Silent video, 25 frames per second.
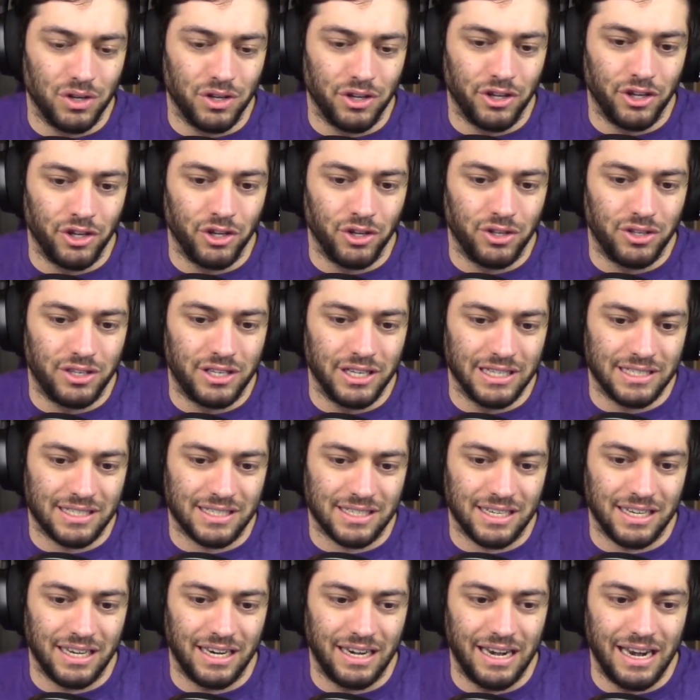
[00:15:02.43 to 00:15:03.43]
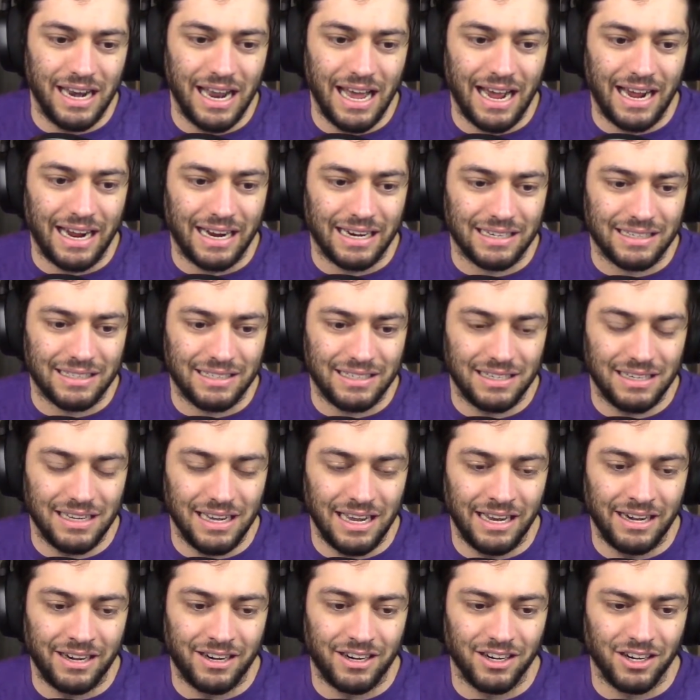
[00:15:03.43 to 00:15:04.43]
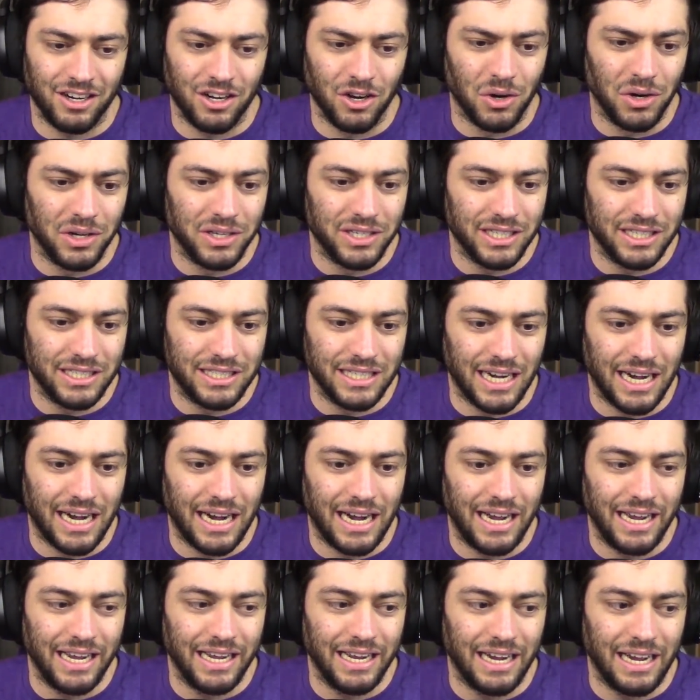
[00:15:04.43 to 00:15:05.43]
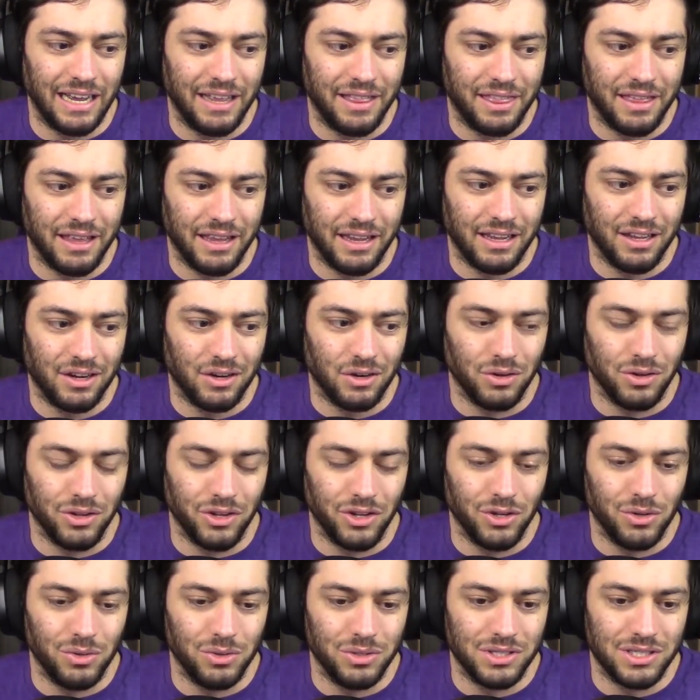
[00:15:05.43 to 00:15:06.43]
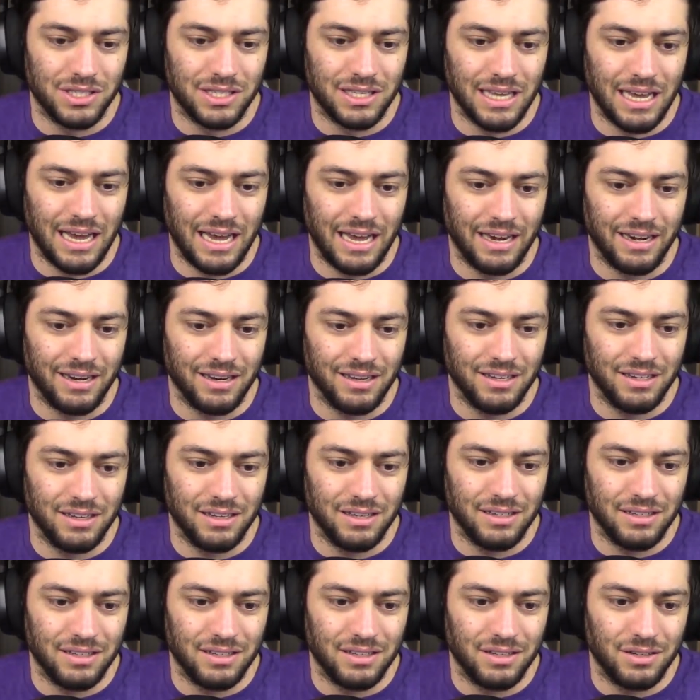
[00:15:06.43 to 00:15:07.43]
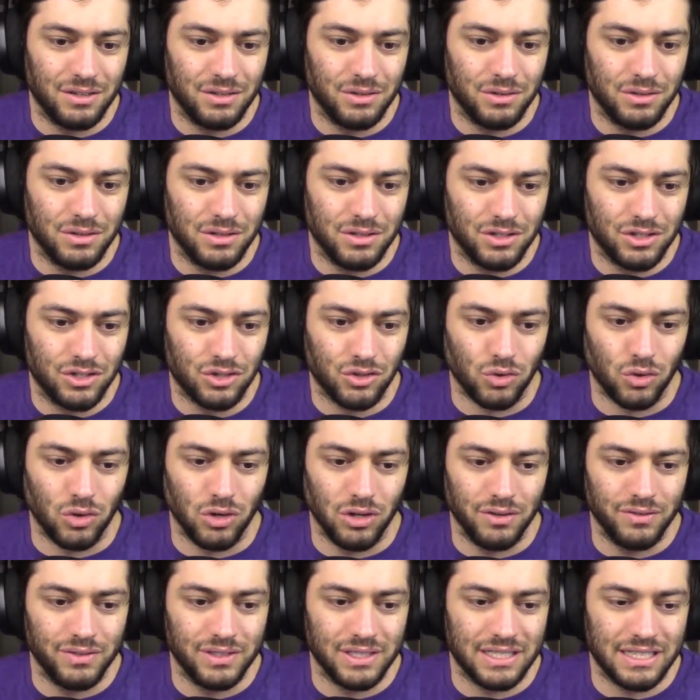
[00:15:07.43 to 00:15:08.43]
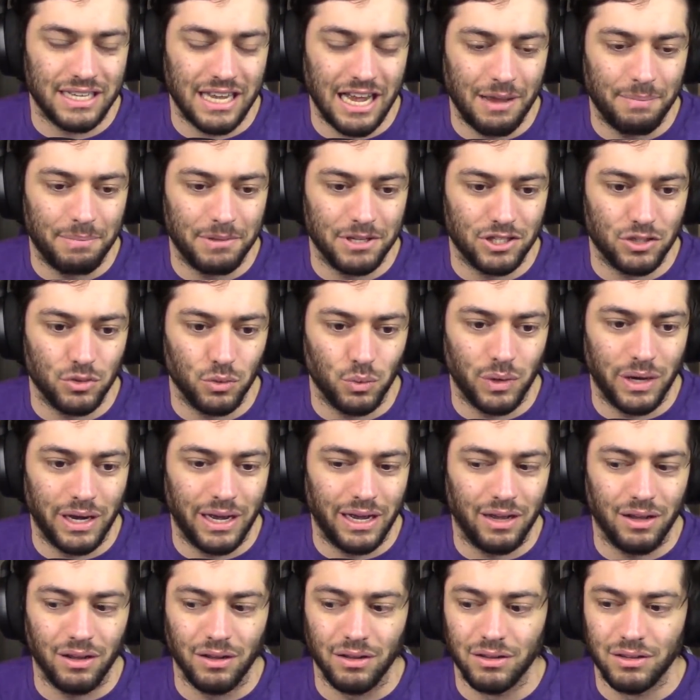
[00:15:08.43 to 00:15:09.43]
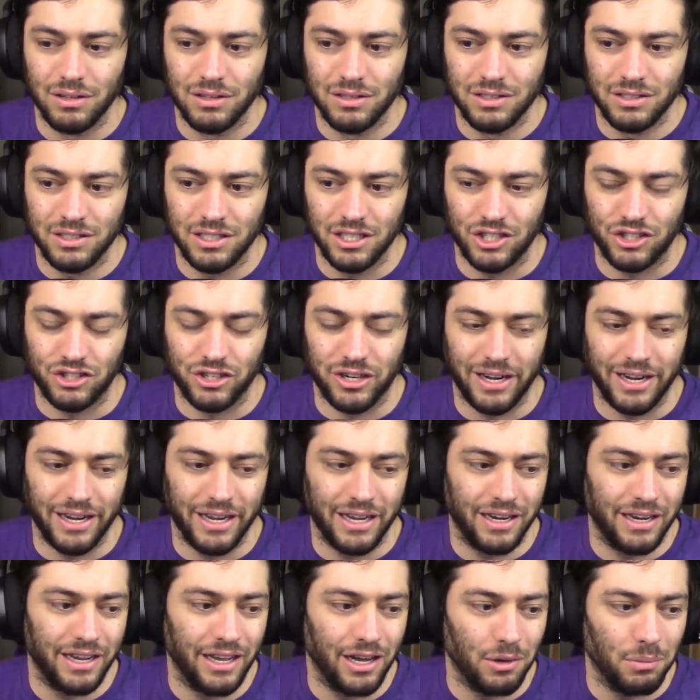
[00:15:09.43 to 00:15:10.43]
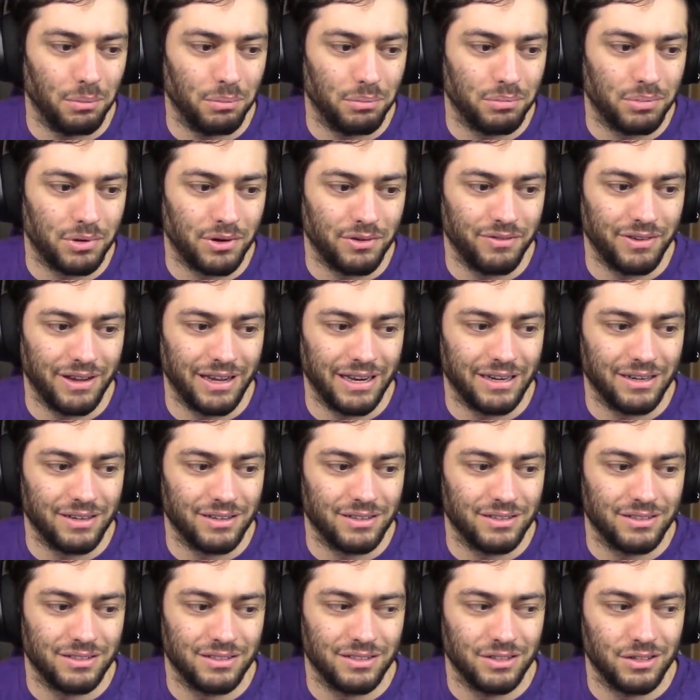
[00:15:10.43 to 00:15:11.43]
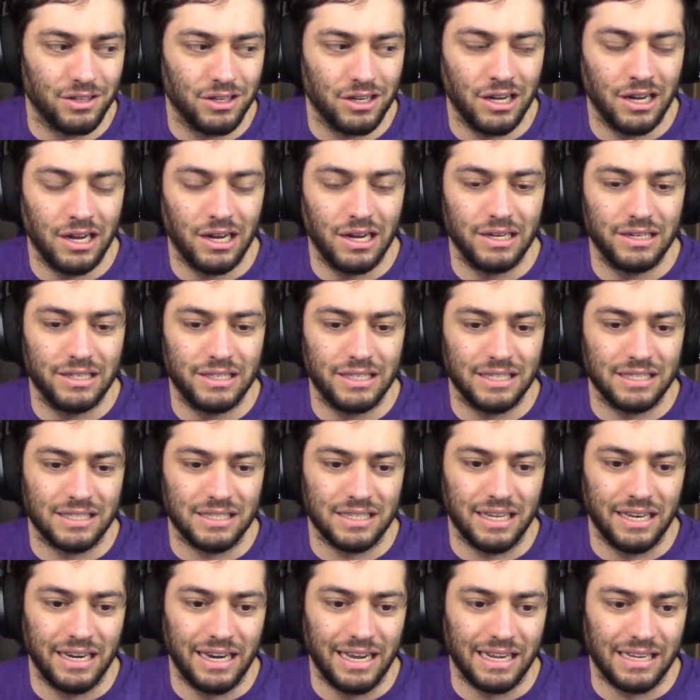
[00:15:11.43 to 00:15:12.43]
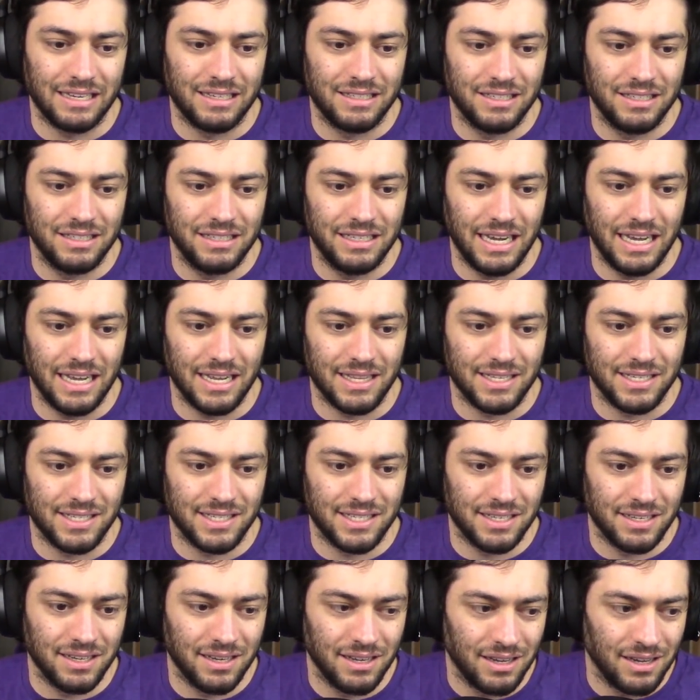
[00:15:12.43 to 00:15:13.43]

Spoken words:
disconnect and are going to die, I think it'll use that scroll of escape as well to try and help prevent disconnect deaths.